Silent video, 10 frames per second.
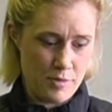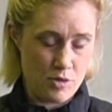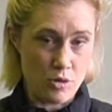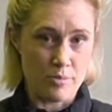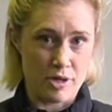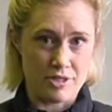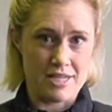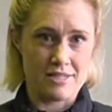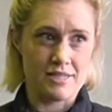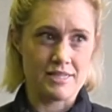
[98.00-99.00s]
thought
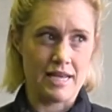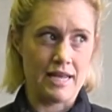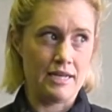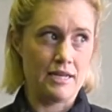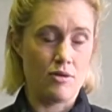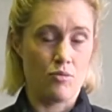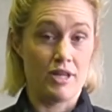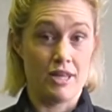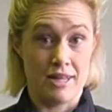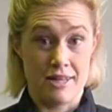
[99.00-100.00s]
processes and
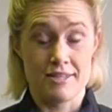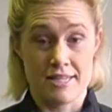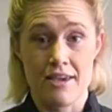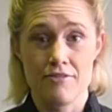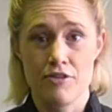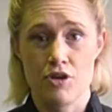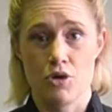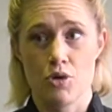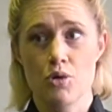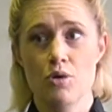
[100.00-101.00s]
whether they're the same for
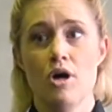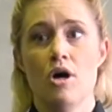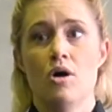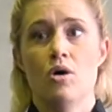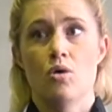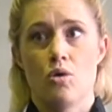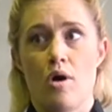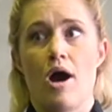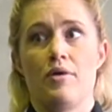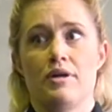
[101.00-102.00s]
you, or
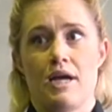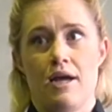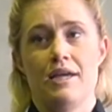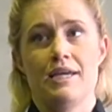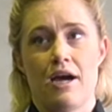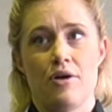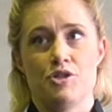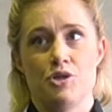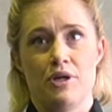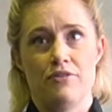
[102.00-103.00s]
I would
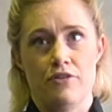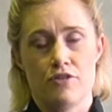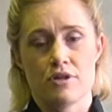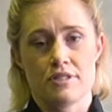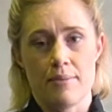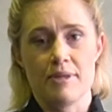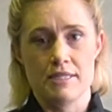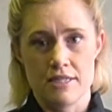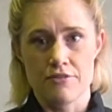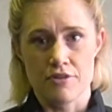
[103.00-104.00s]
encourage you, if you've got something
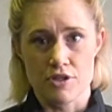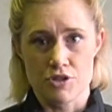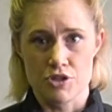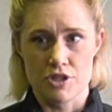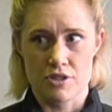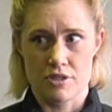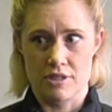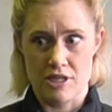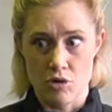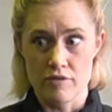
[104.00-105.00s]
different, to just
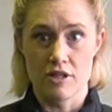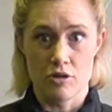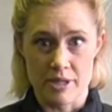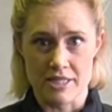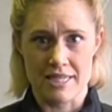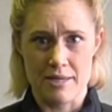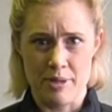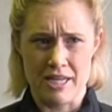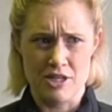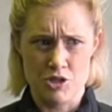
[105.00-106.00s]
delve a little bit
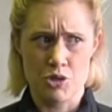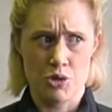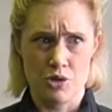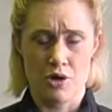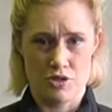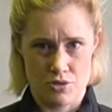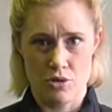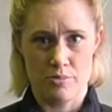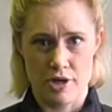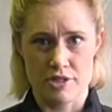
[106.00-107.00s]
deeper into those
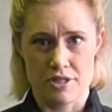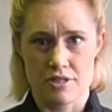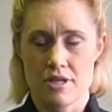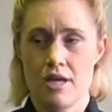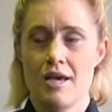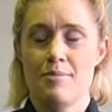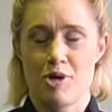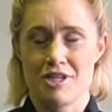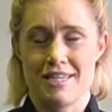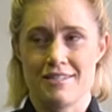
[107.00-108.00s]
thought
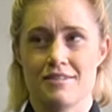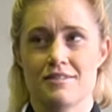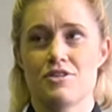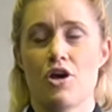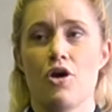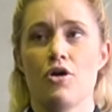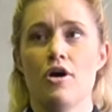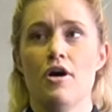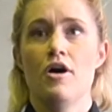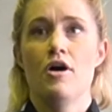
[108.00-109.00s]
processes. So
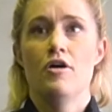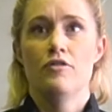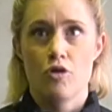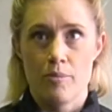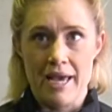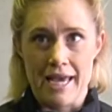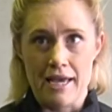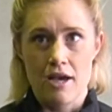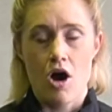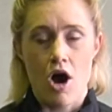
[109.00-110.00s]
for
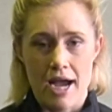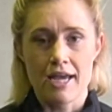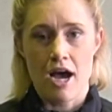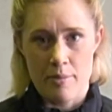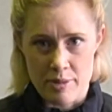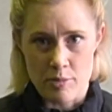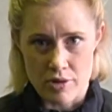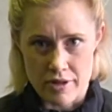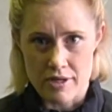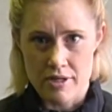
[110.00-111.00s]
me, I can't be bothered.